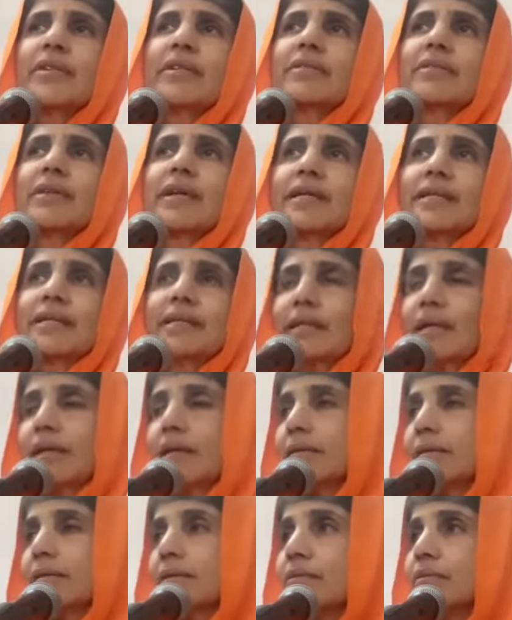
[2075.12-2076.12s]

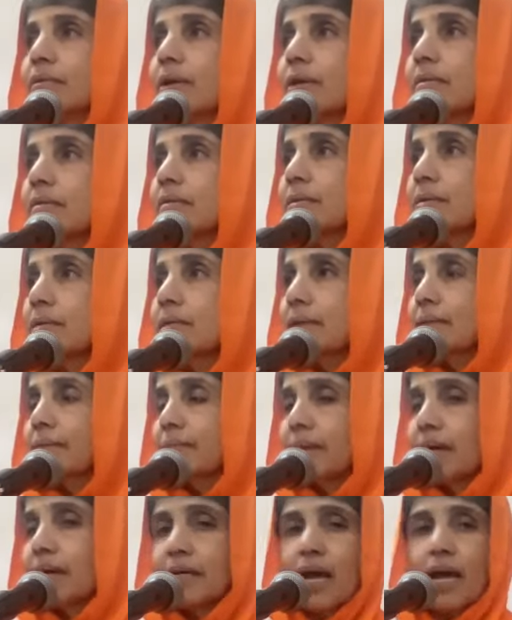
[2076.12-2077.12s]
think. So I told
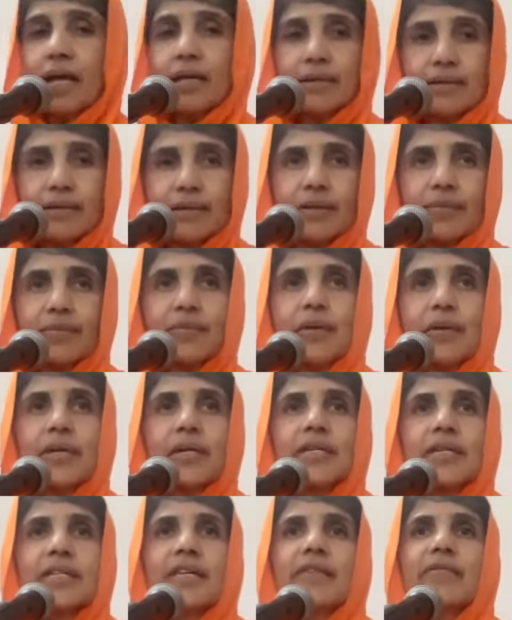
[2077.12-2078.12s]
them, I asked
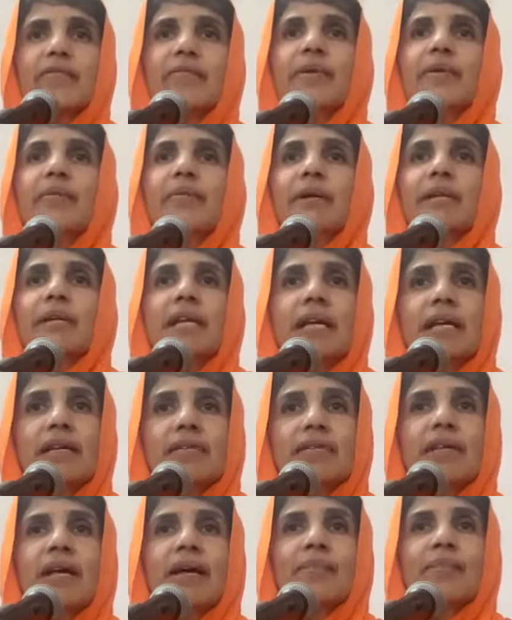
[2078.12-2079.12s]
them, give me one
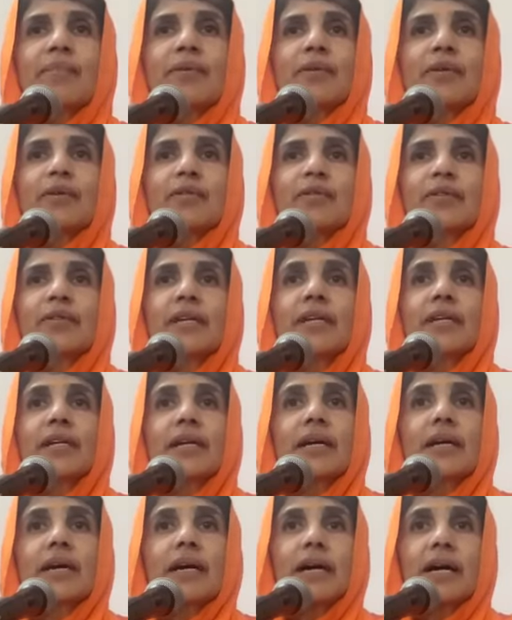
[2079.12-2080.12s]
example of
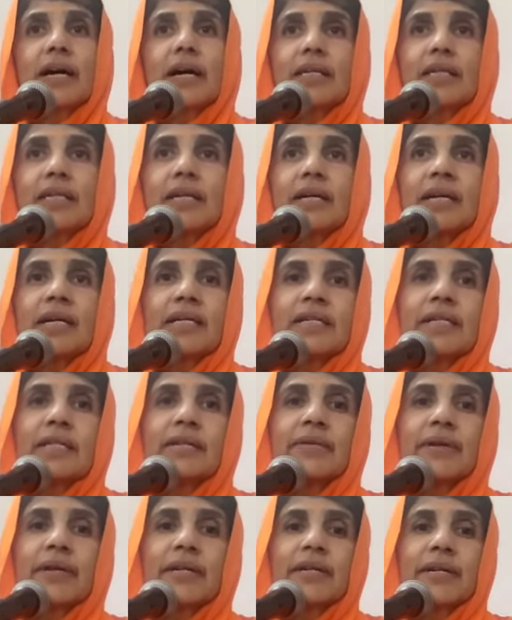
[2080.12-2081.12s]
an
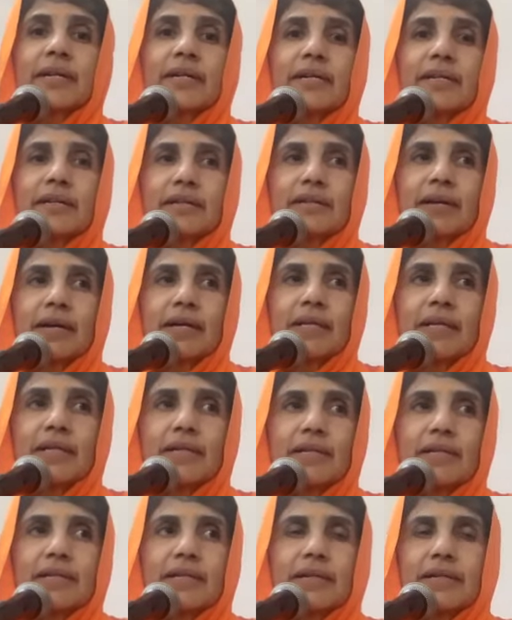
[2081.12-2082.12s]
uncultivated
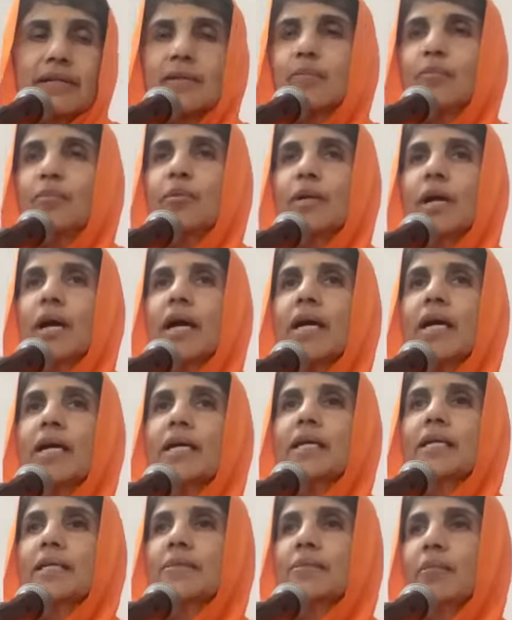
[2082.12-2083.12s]
desire. And a
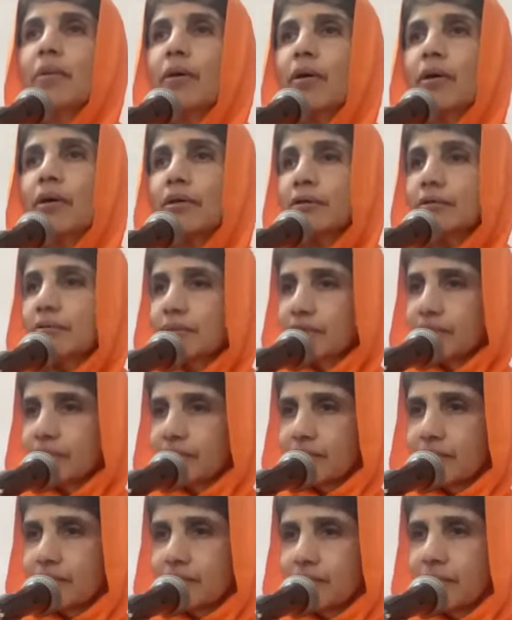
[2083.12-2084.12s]
bright boy who
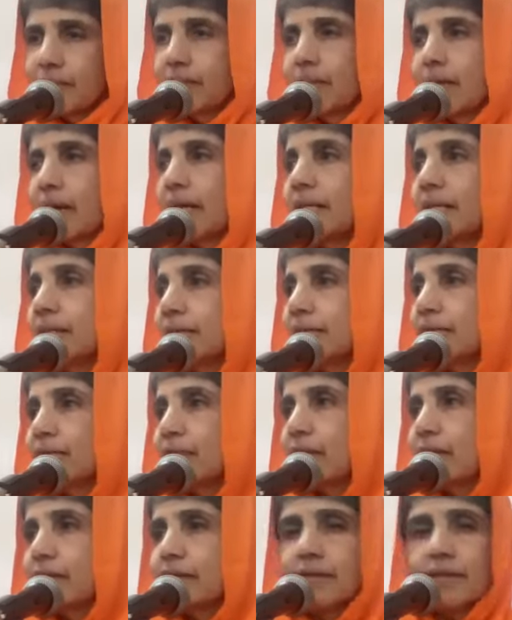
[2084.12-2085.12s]
was sitting right in
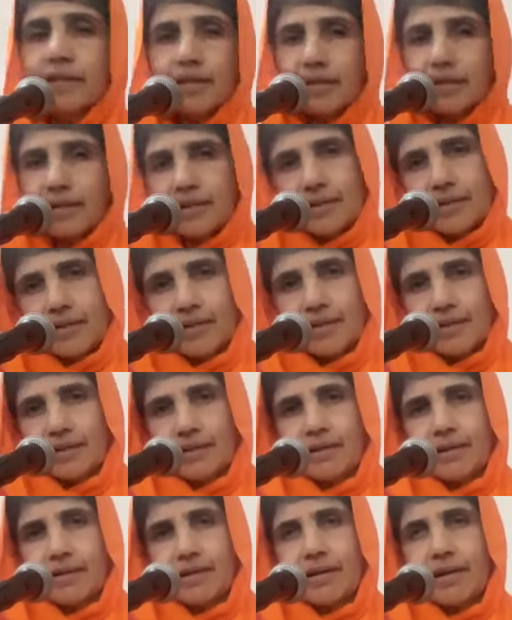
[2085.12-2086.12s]
front
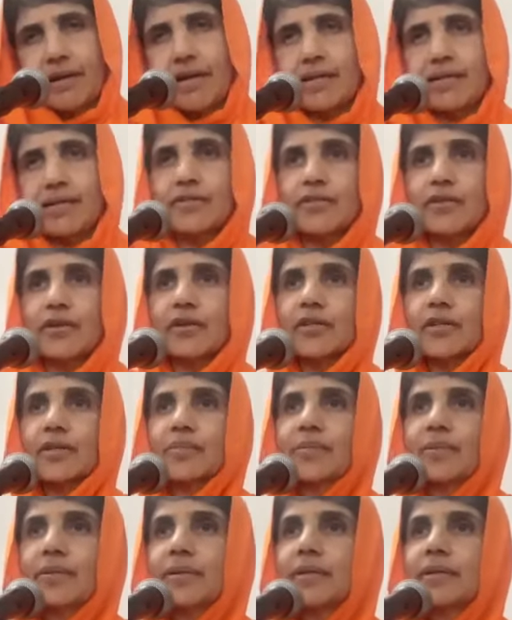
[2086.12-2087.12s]
and shot
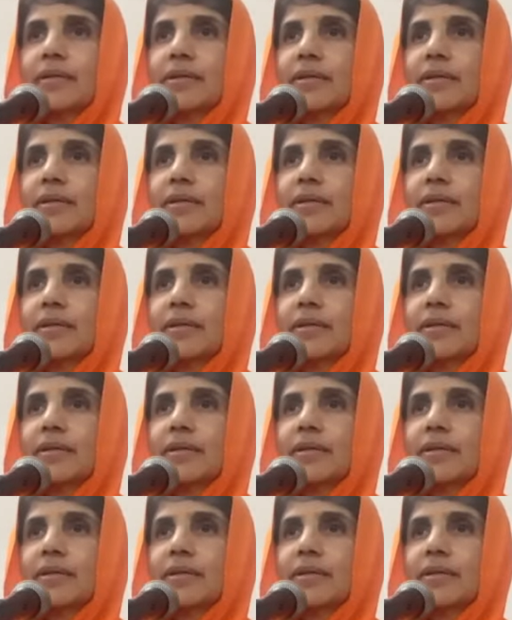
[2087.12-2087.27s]
up.